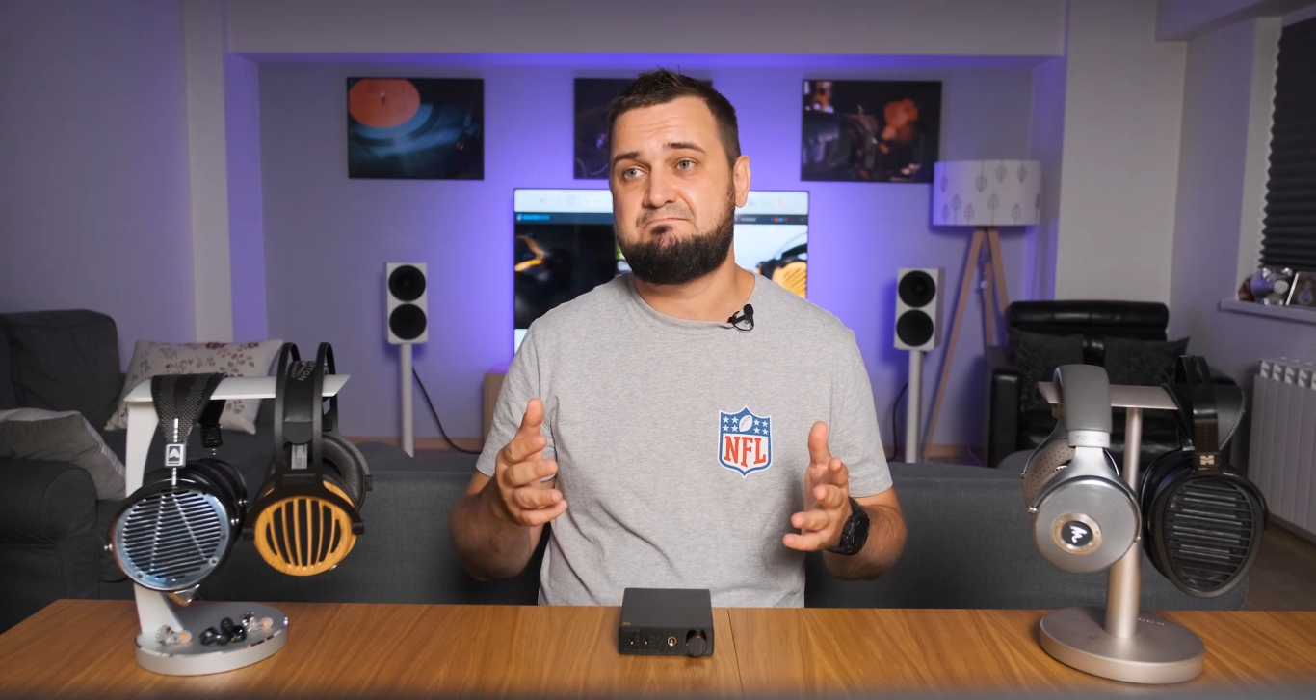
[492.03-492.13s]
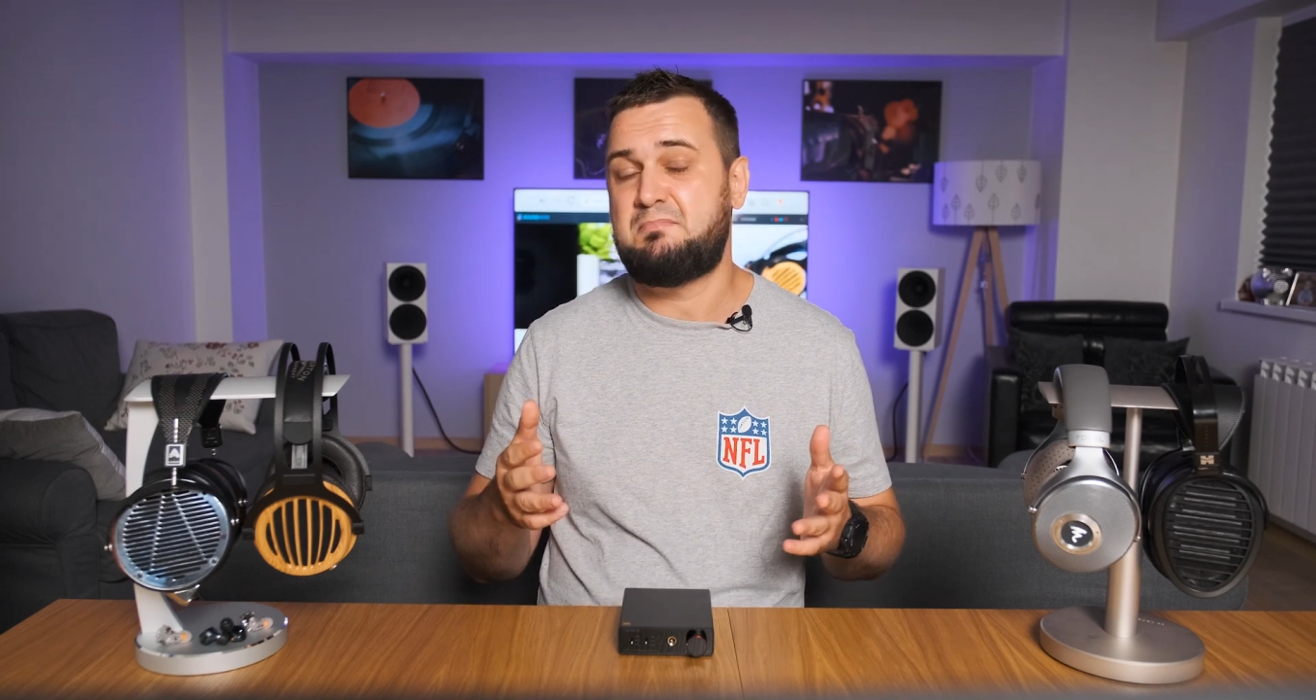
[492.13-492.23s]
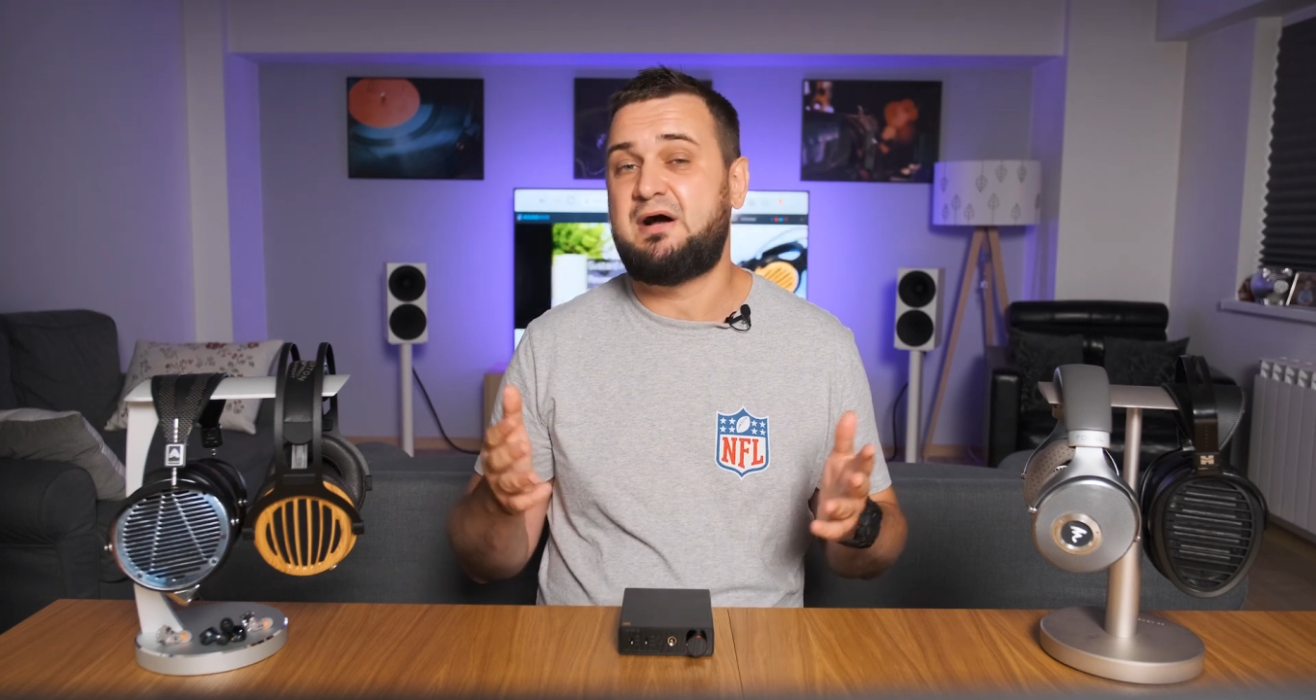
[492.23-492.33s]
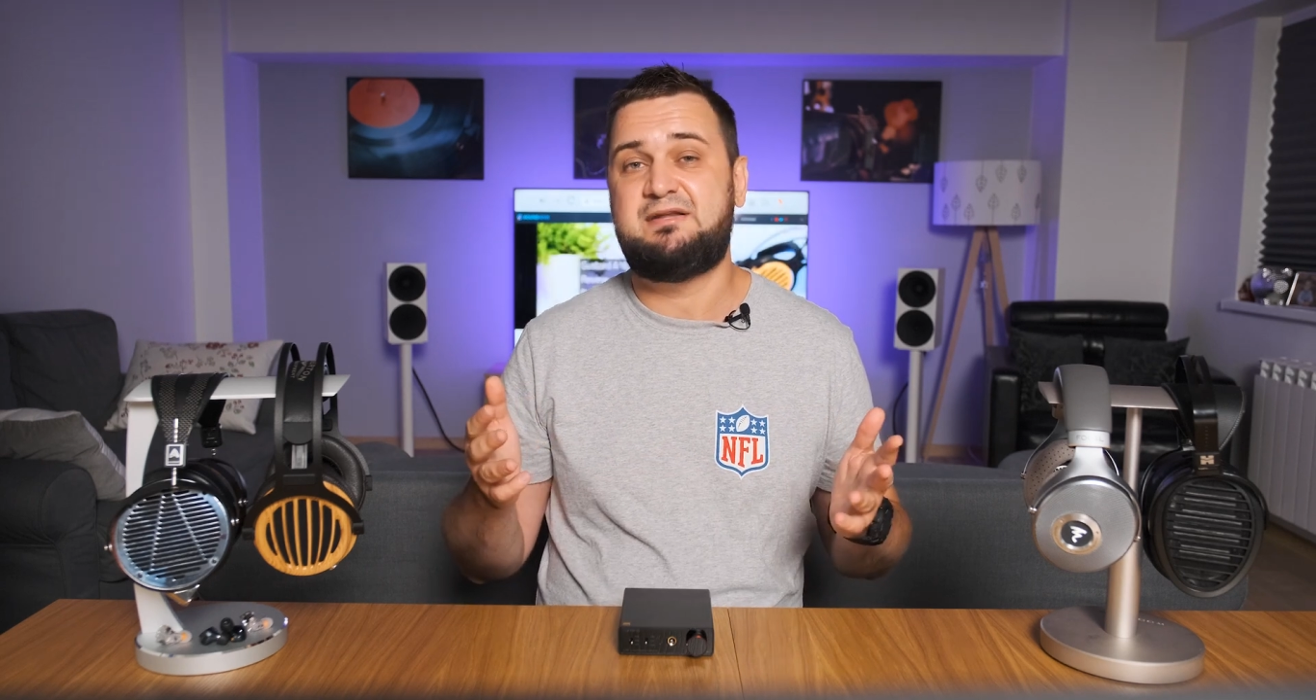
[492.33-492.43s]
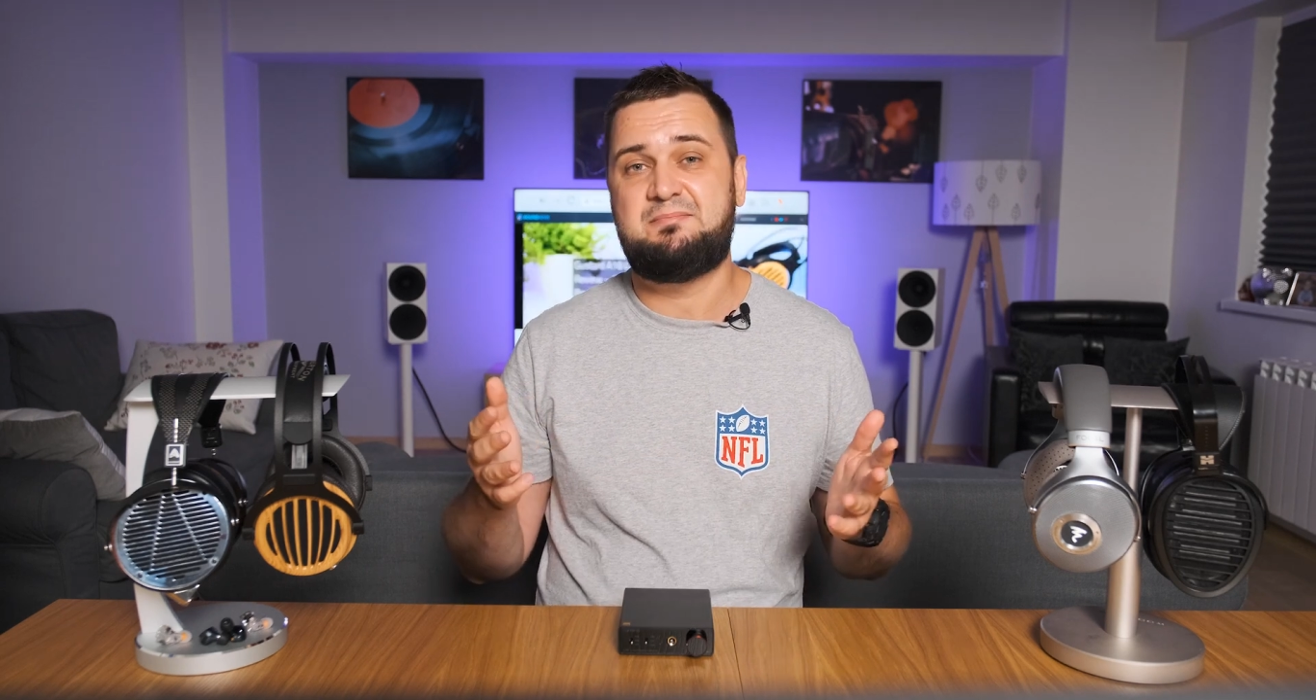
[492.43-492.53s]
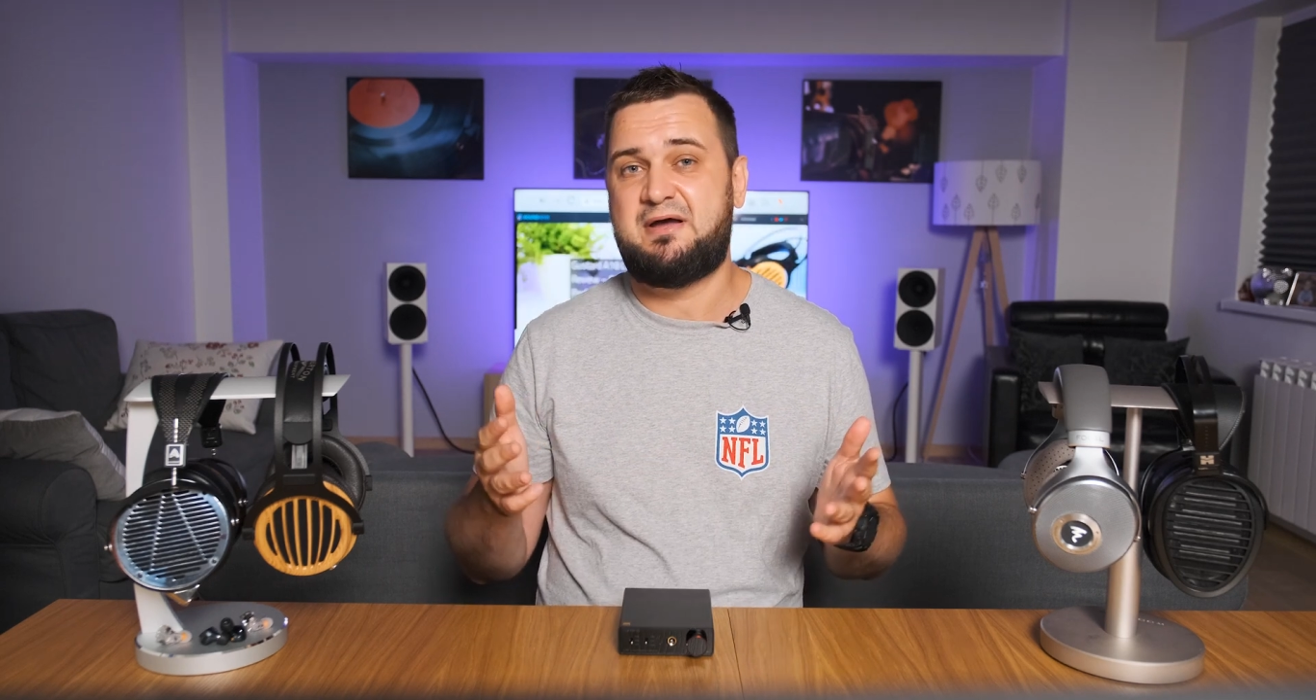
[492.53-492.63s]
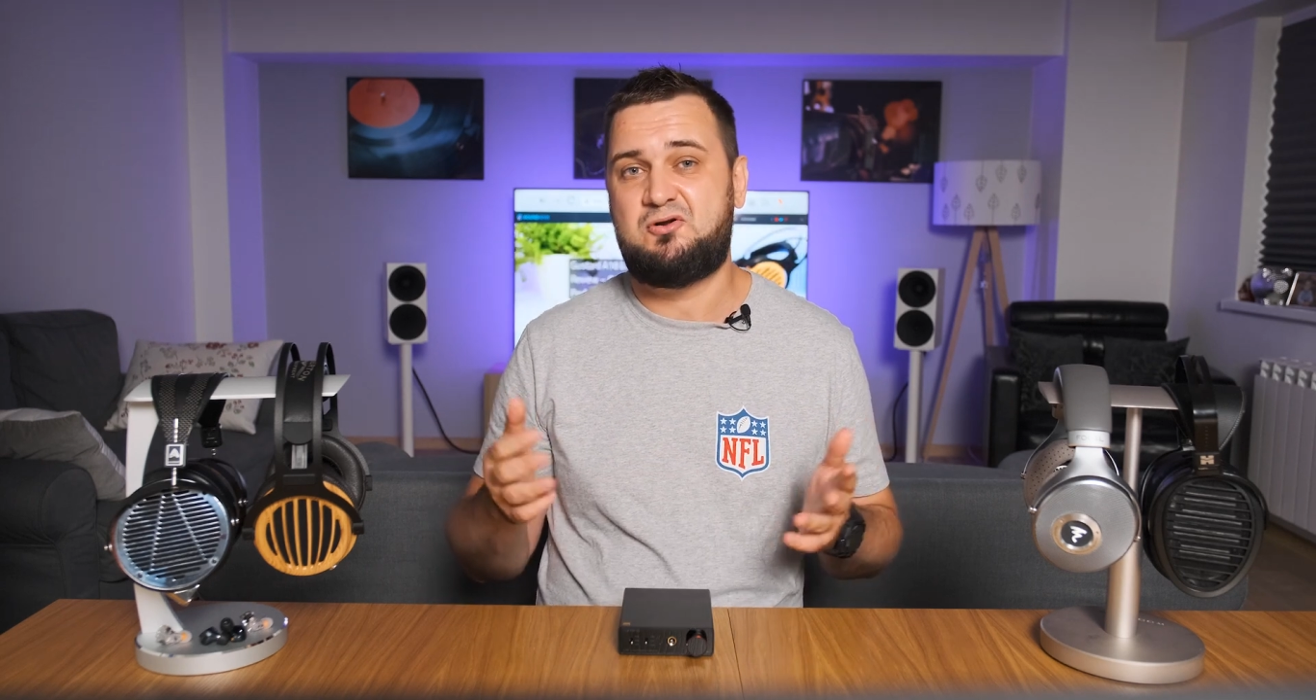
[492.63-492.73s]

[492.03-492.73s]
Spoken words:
muddy by